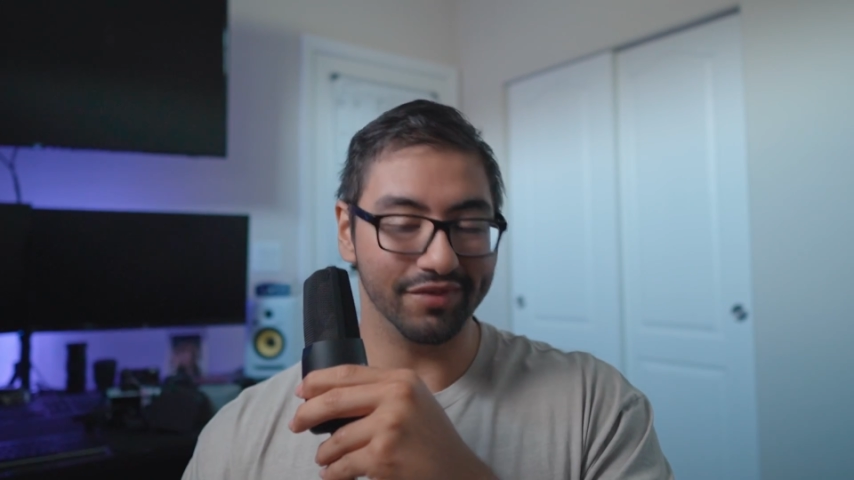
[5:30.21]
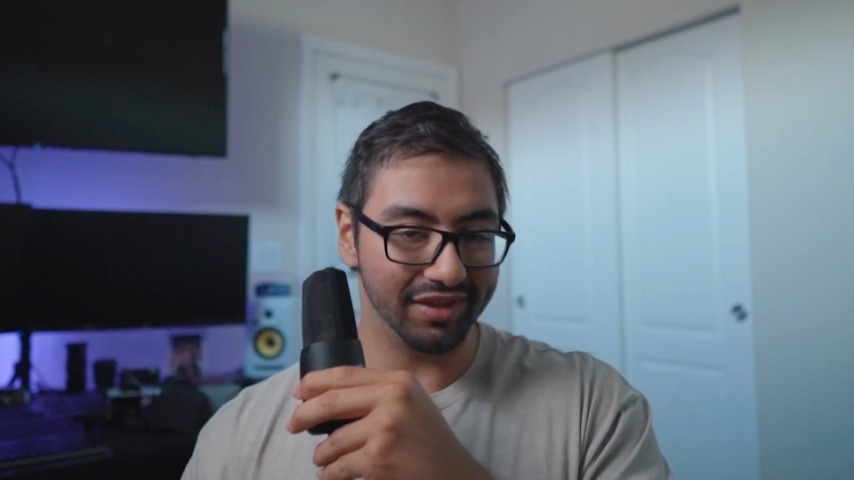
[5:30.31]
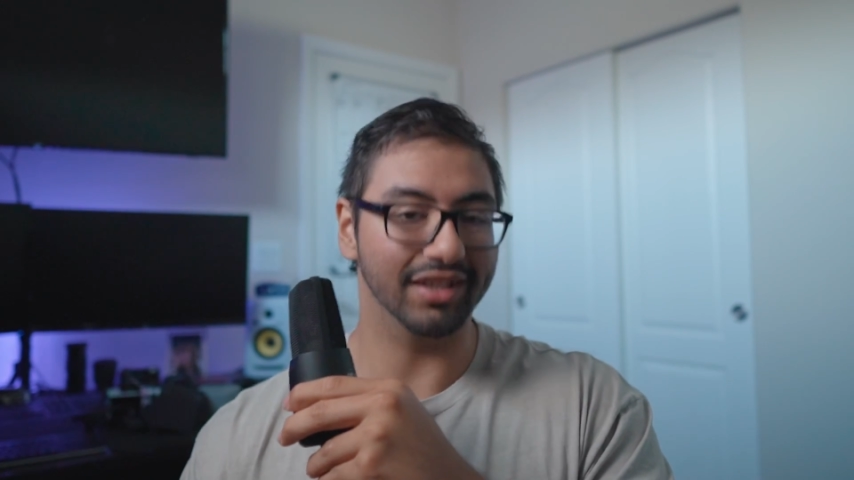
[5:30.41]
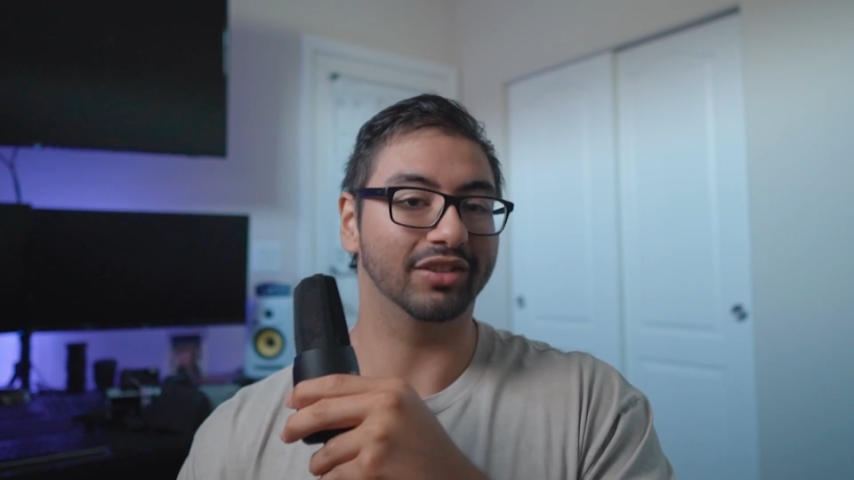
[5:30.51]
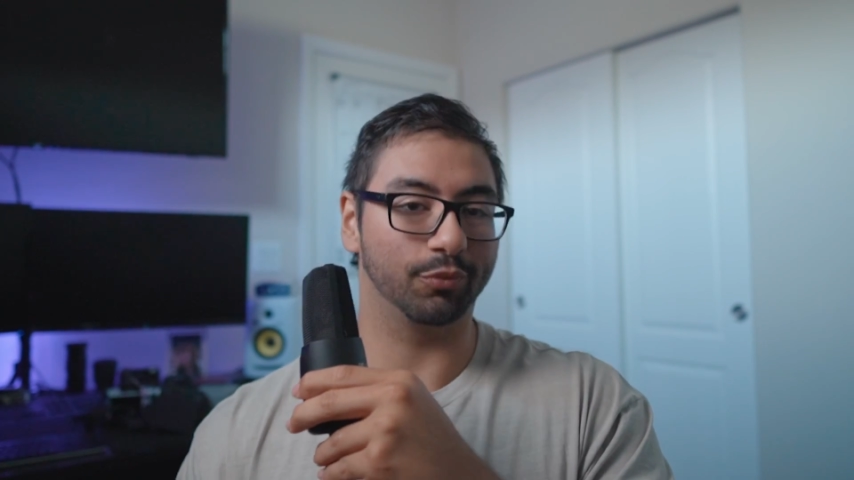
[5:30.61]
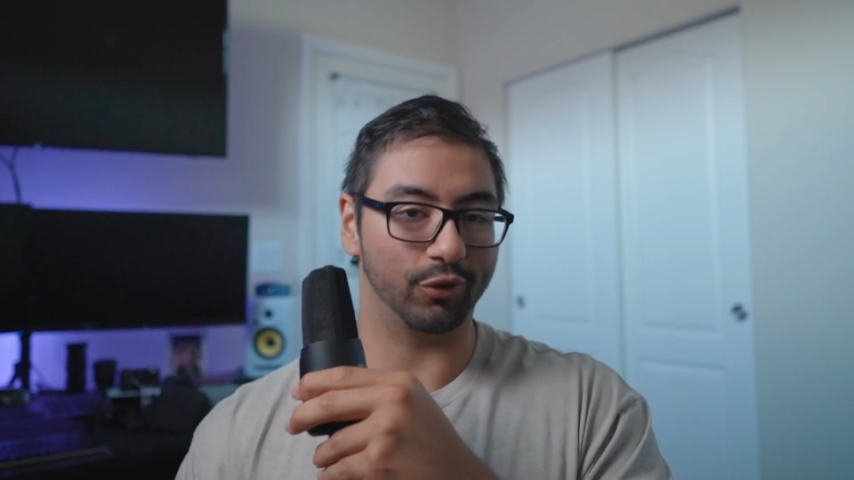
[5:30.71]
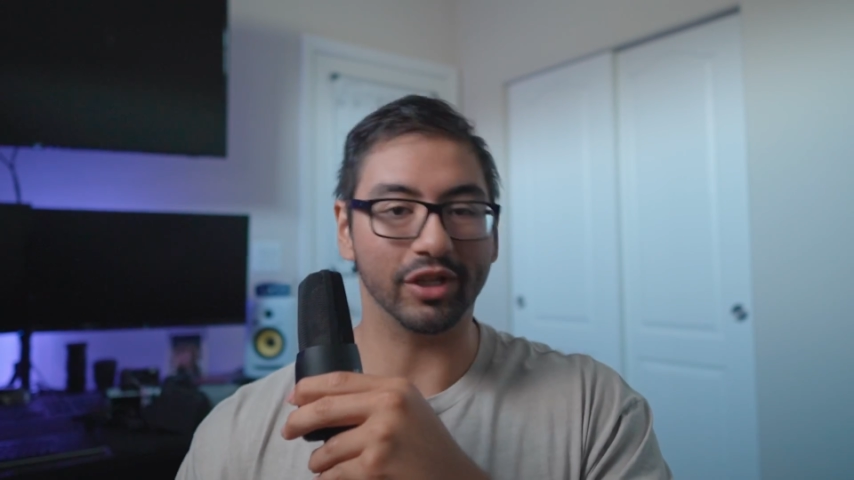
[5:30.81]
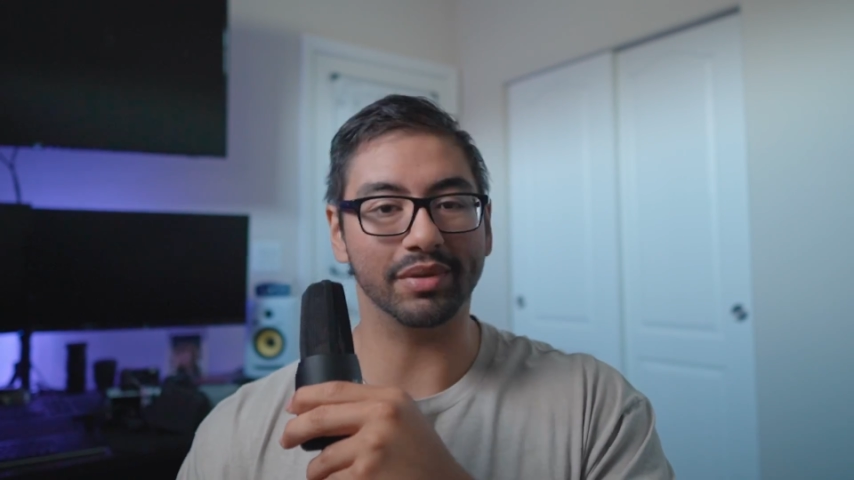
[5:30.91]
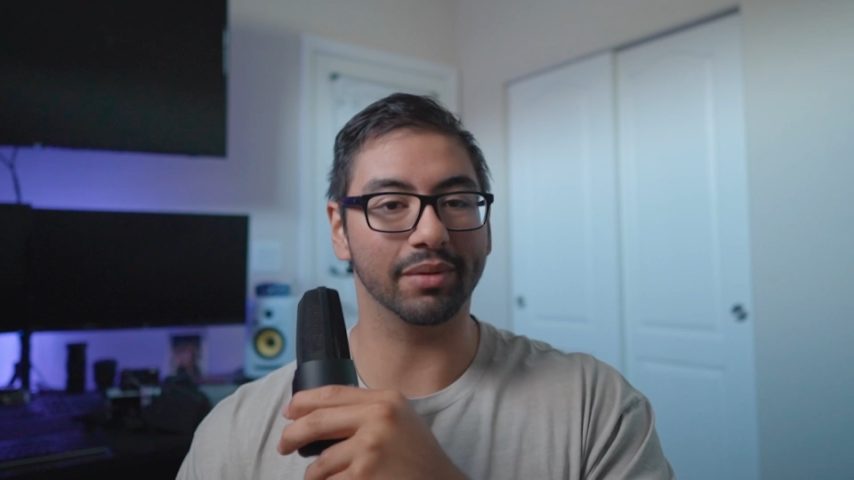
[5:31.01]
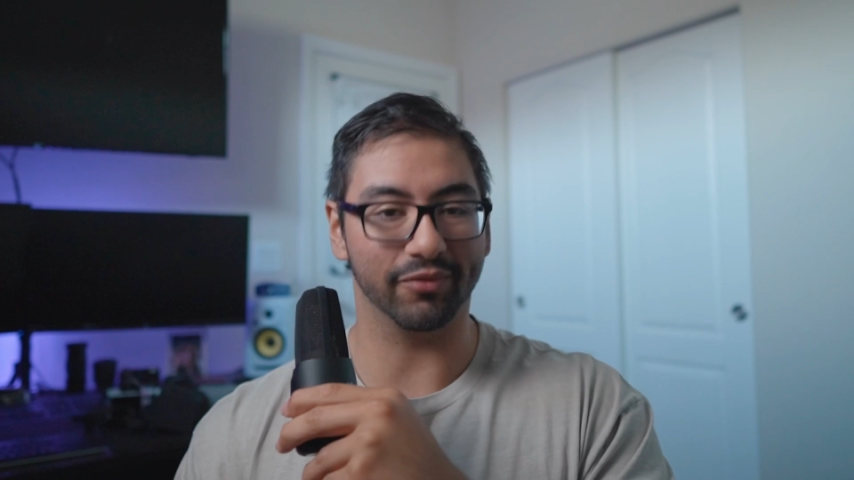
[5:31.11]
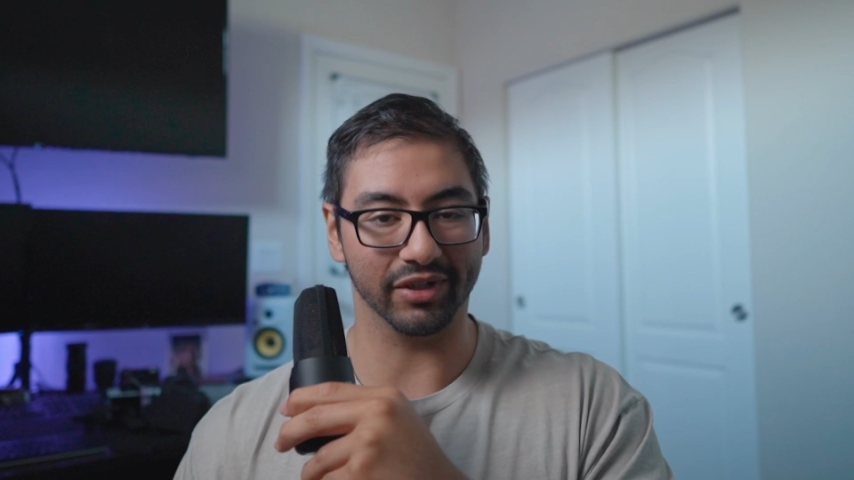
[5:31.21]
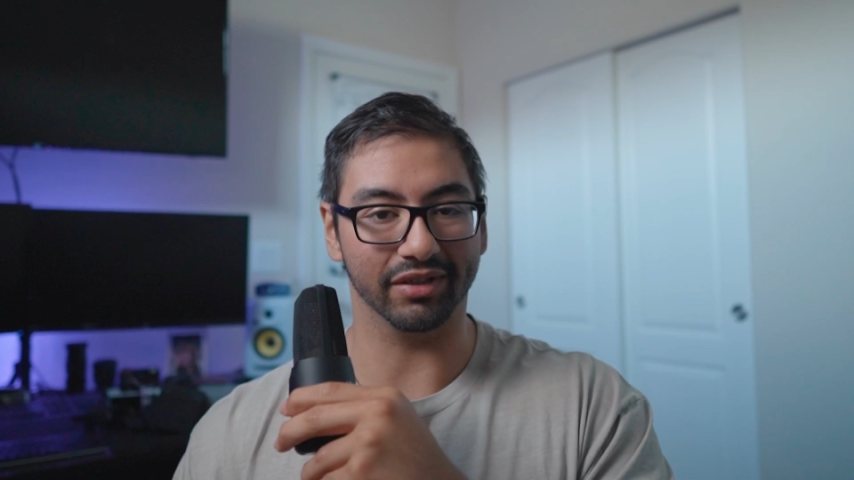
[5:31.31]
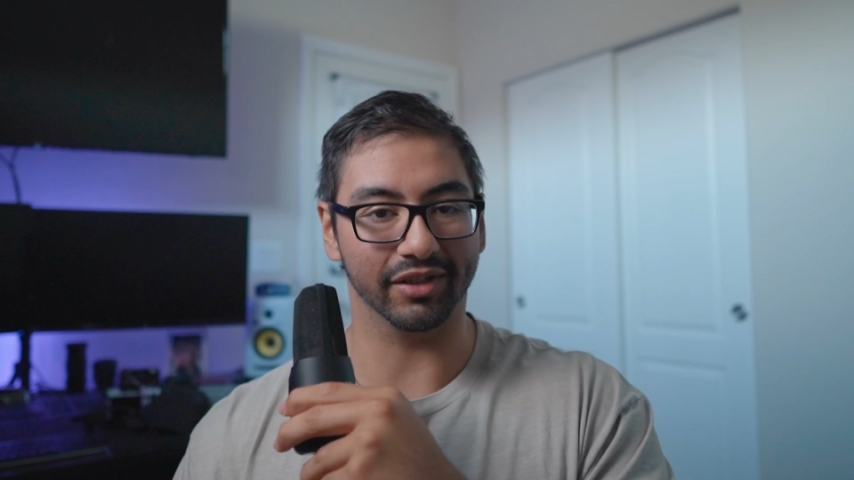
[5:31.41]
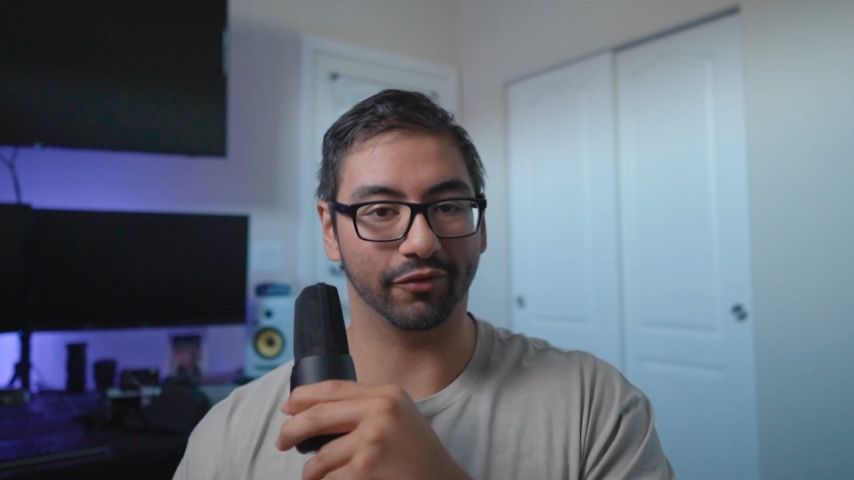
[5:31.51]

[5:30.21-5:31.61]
this premium feeling